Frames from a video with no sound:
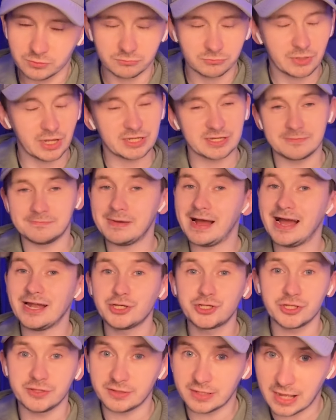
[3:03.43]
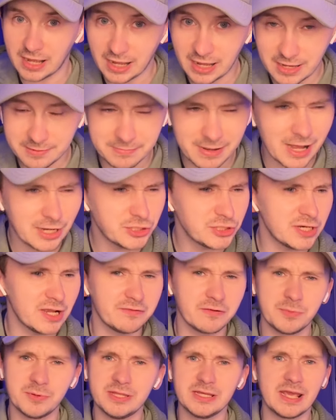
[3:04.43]
Can I imagine that? Imagine
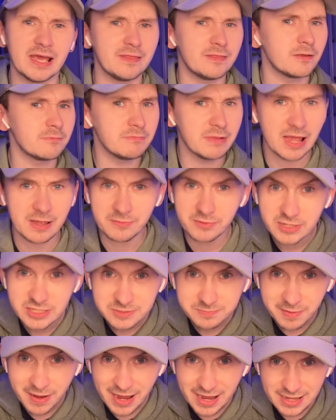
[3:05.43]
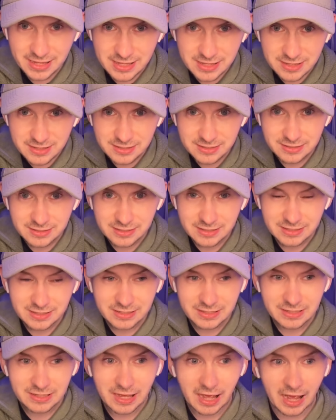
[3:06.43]
everybody getting their memories back
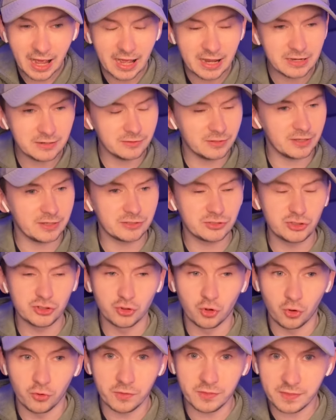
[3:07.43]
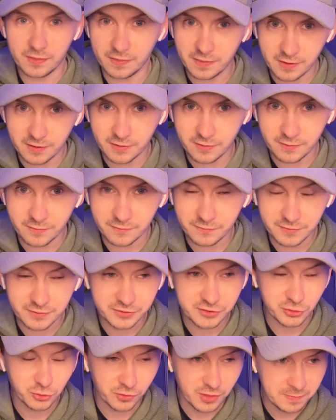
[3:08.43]
and, like, you know,
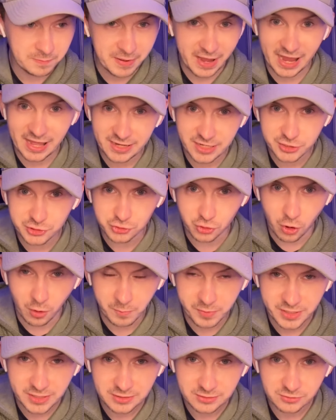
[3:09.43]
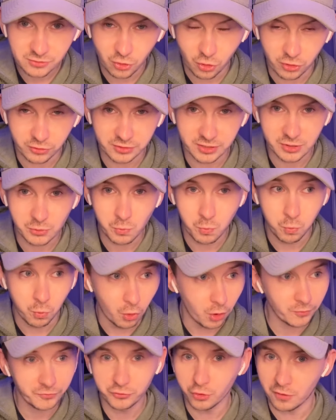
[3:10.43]
the penny dropping on, like,
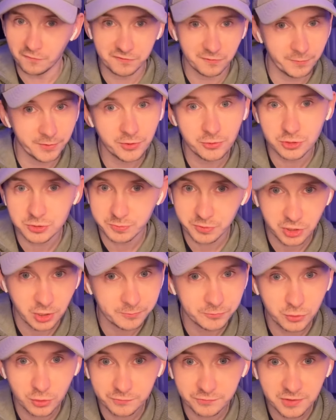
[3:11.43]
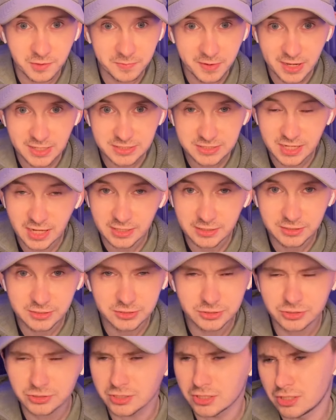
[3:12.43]
what Doflamingo's been up to for the past 10
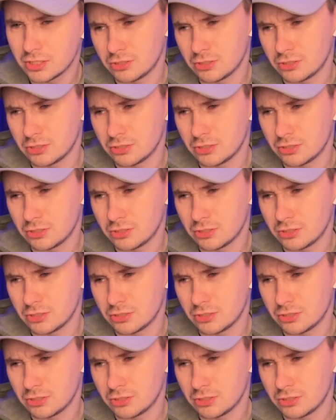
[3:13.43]
years.